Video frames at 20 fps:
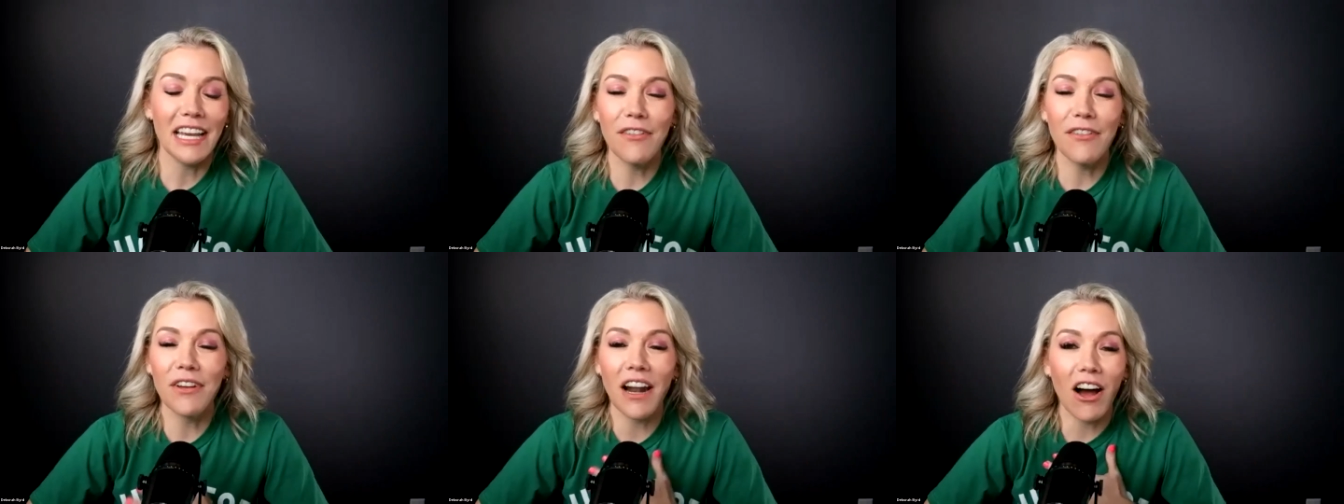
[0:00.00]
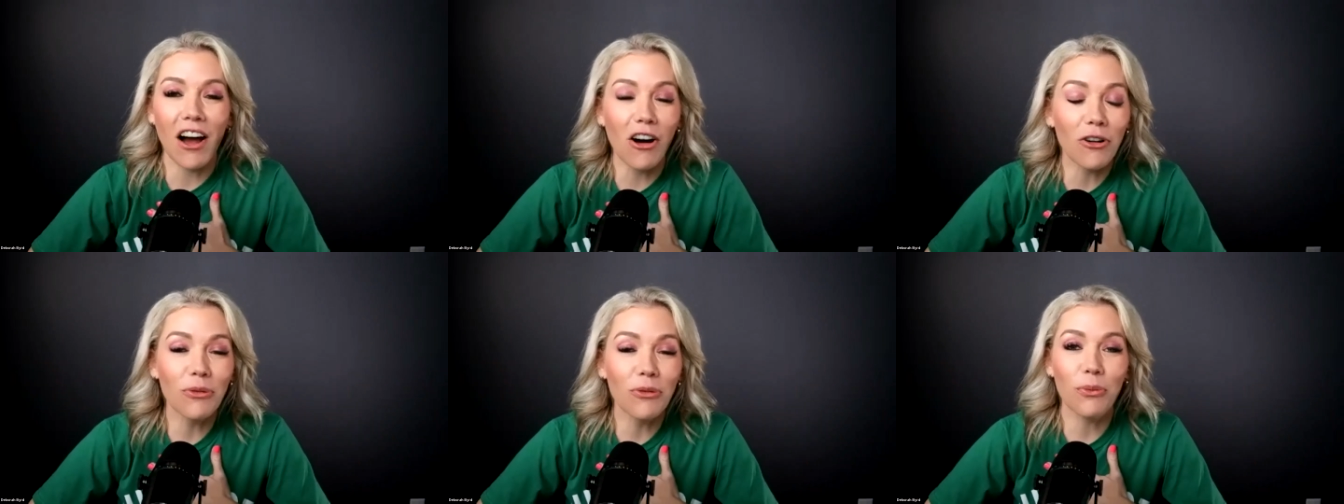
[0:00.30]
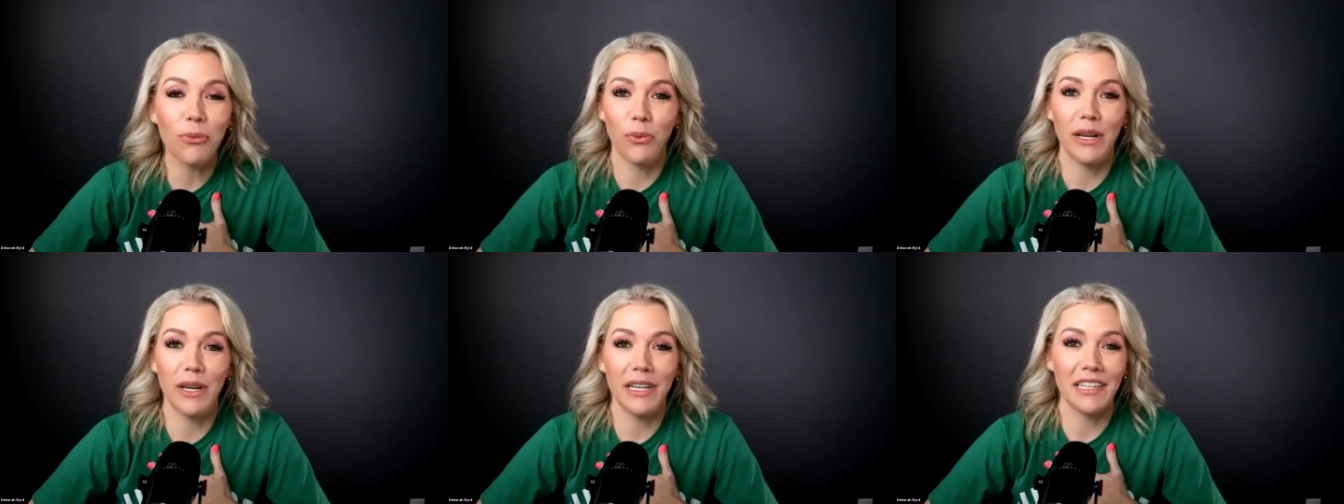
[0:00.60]
even
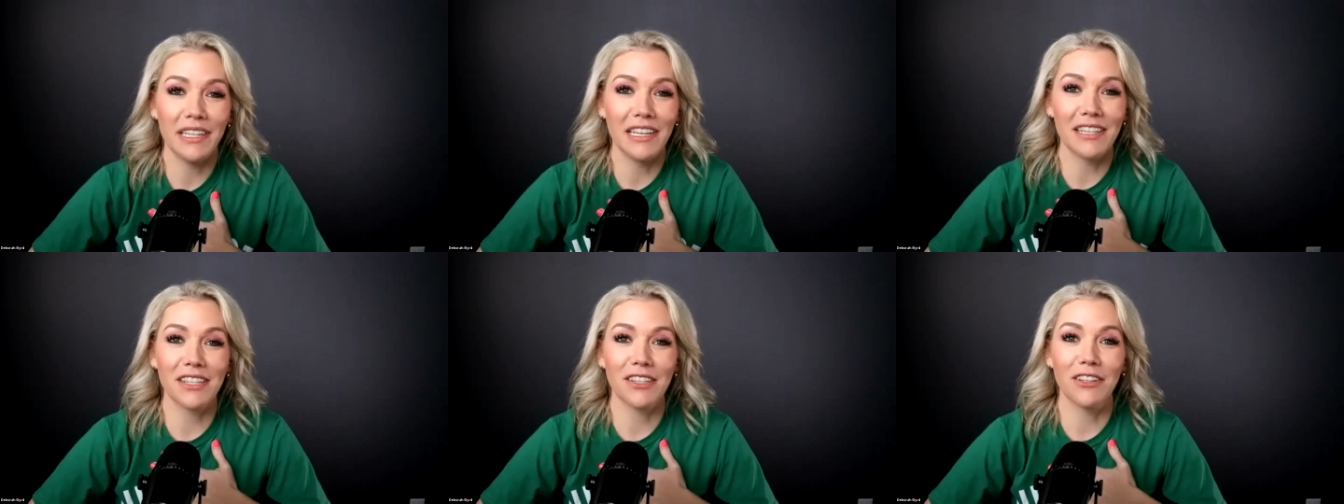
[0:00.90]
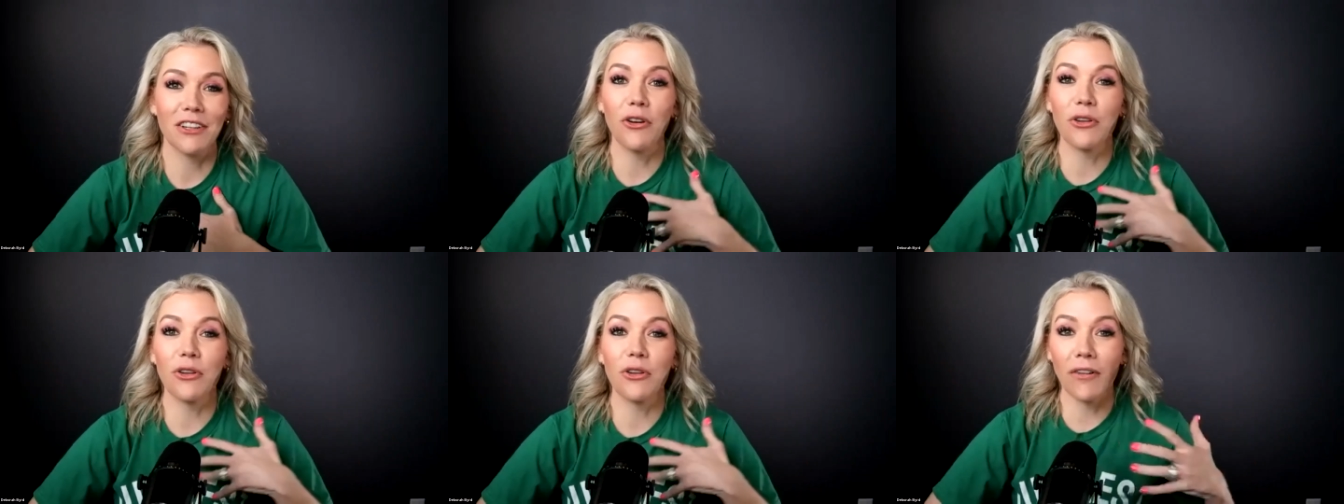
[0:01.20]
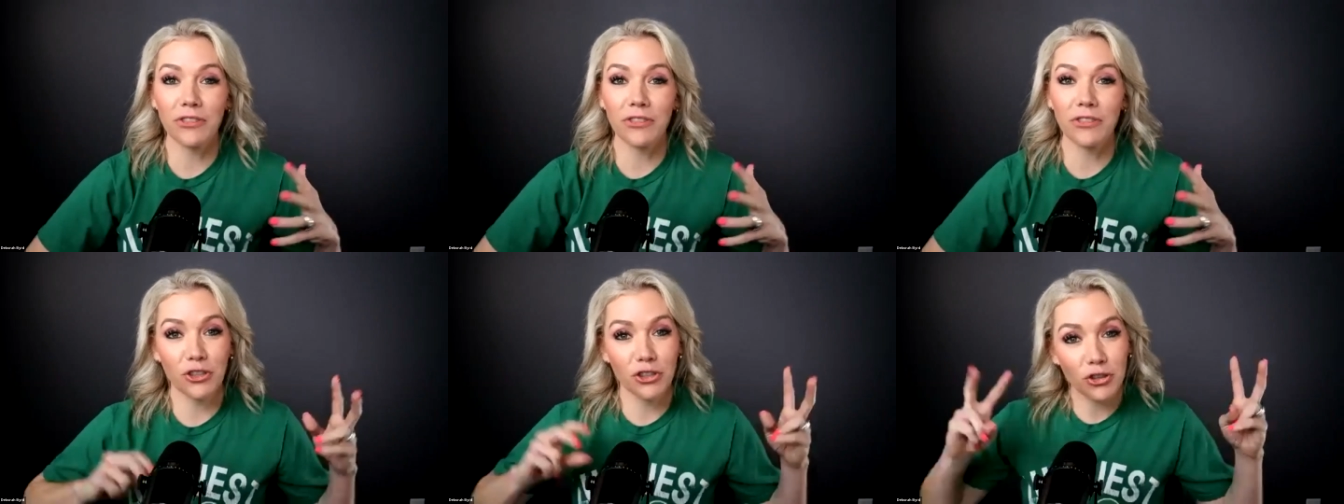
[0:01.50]
I'll witness loan
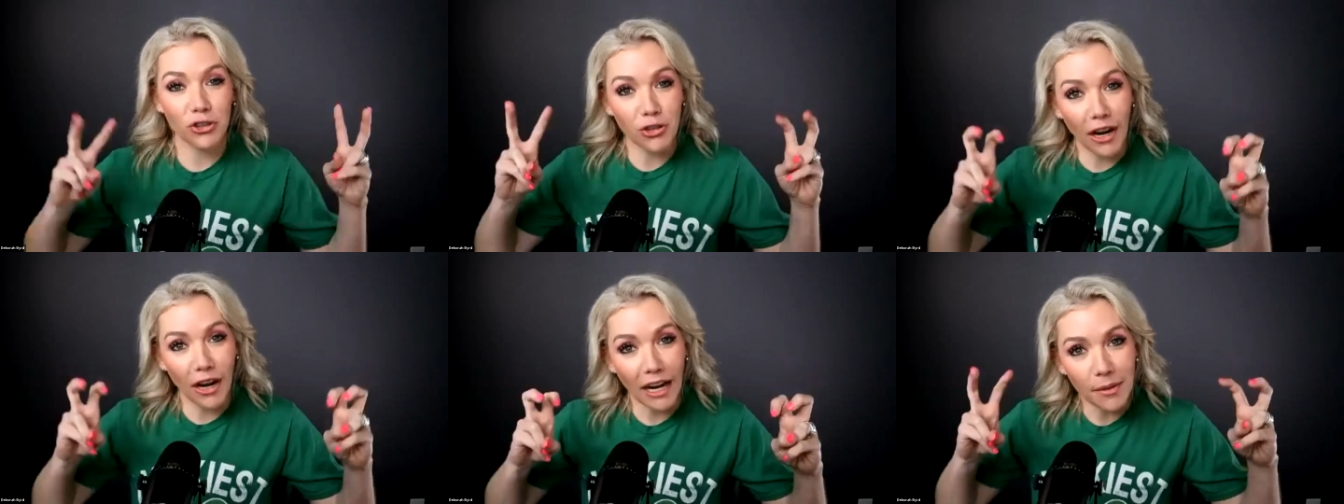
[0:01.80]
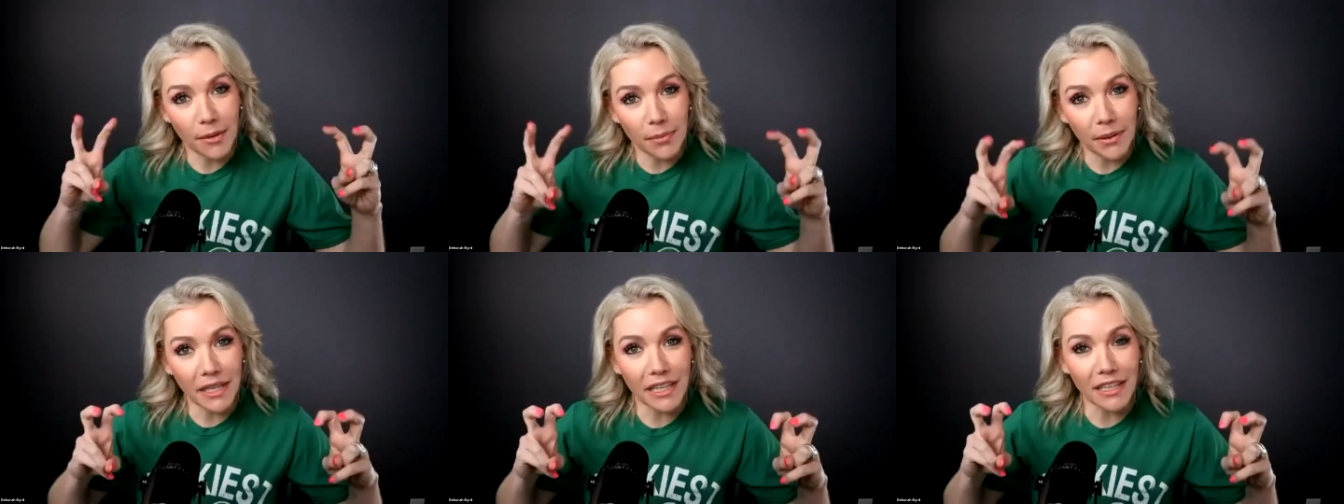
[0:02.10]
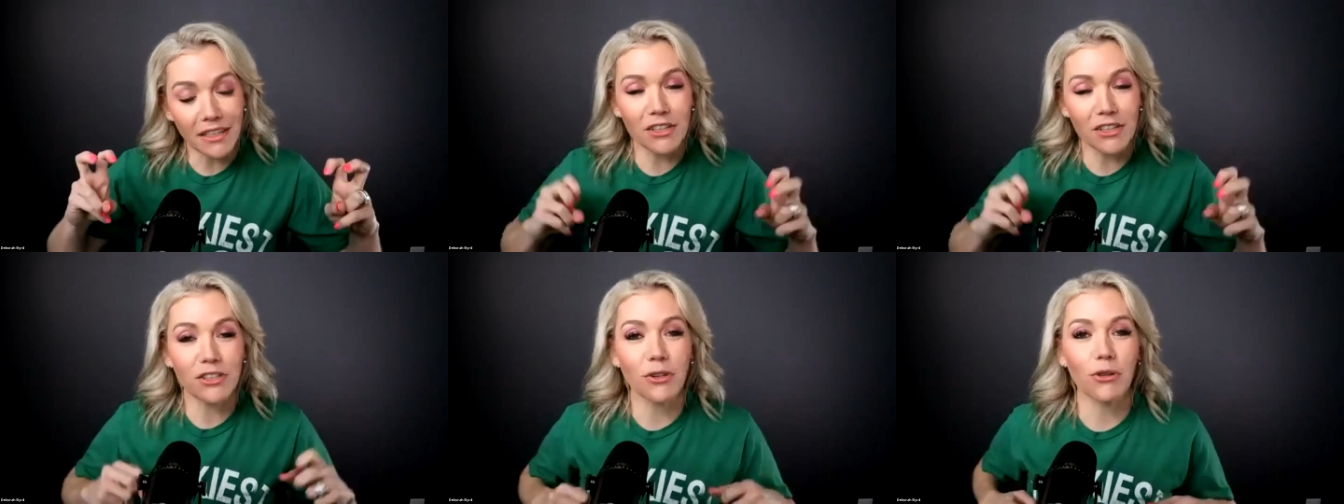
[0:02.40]
officers try to
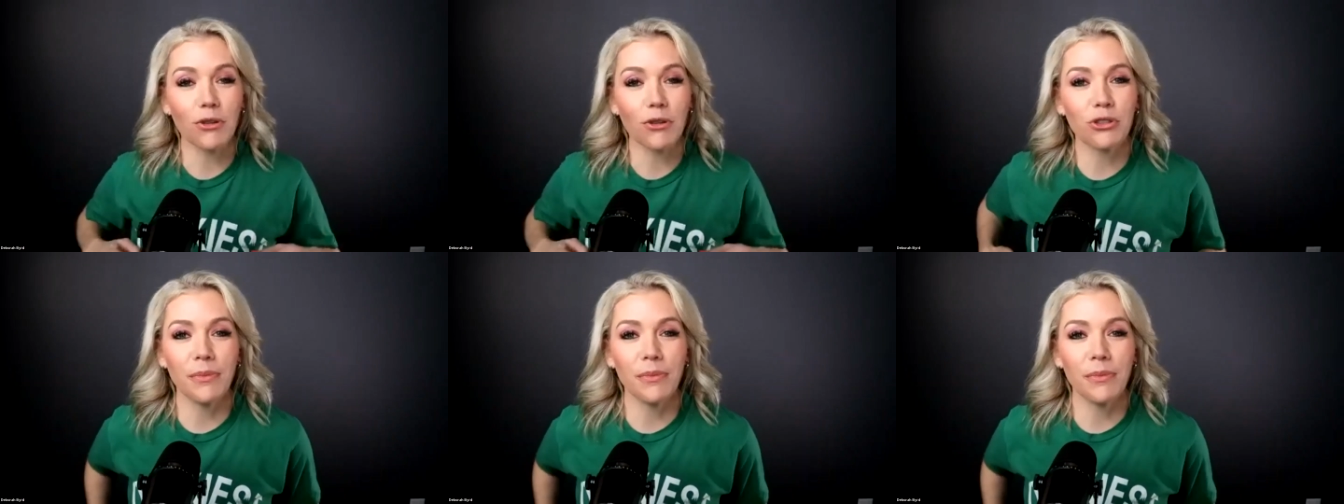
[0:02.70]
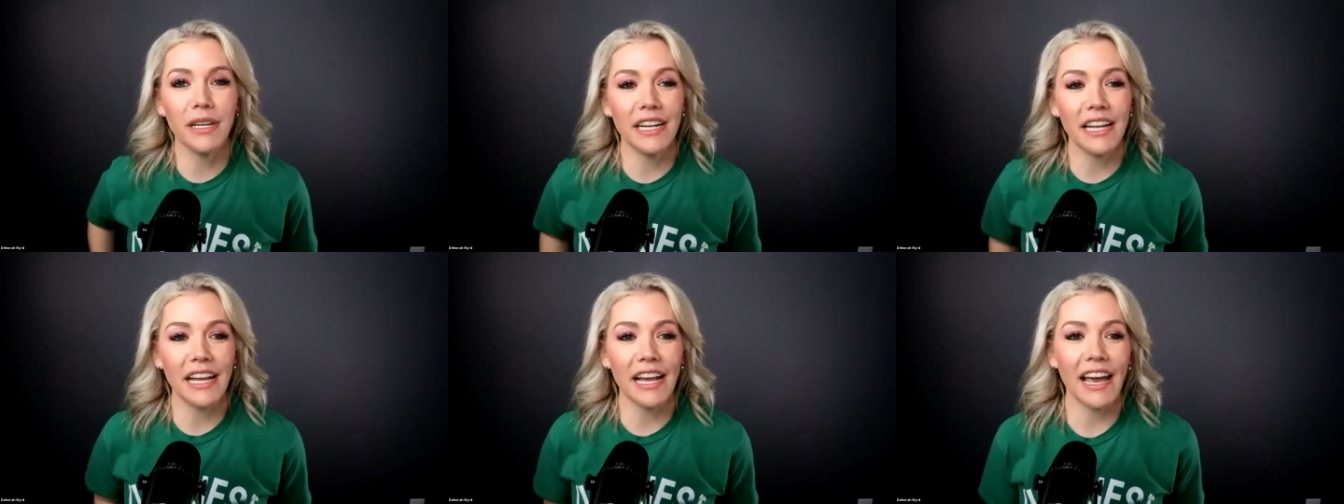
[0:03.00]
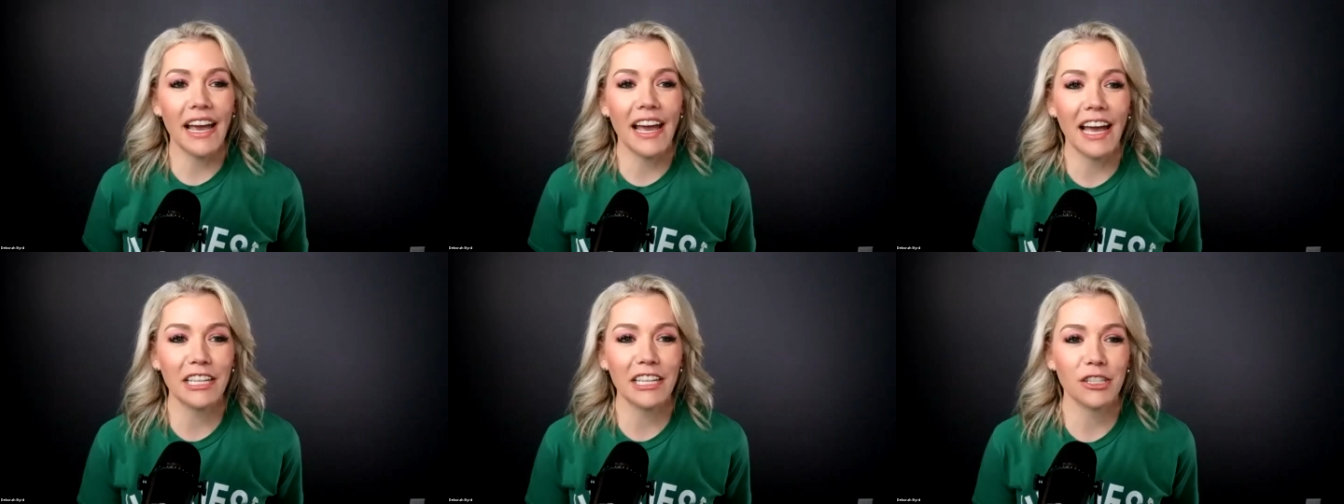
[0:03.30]
be the social
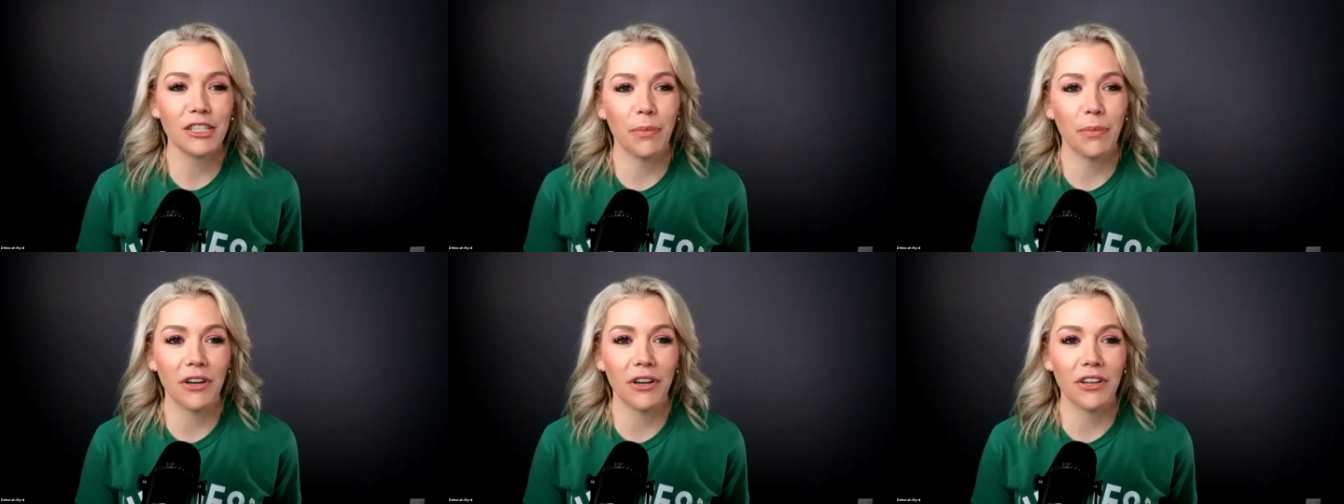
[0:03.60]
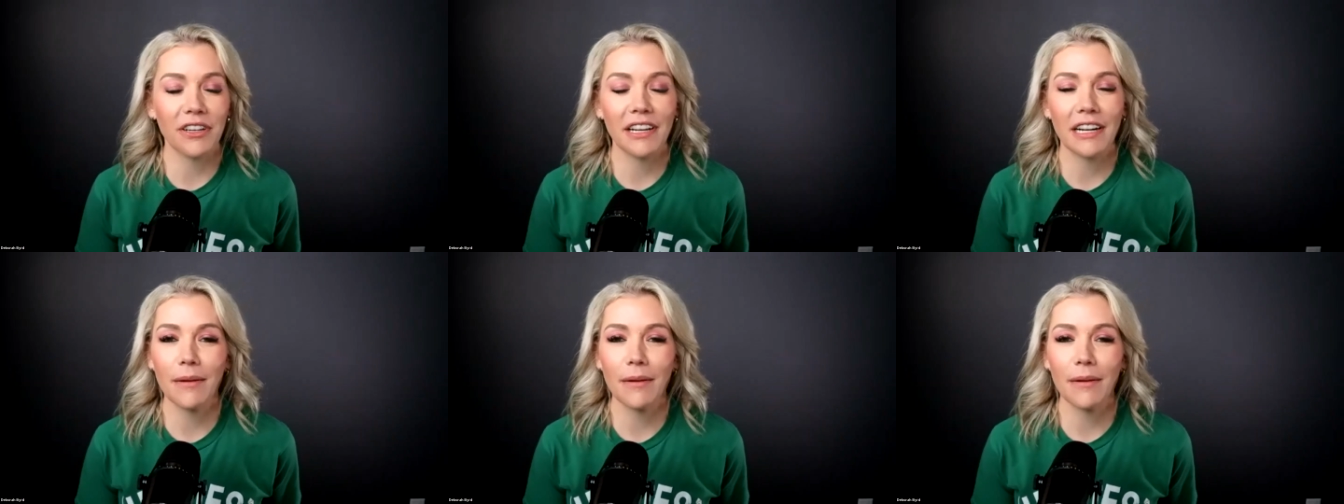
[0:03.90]
media expert.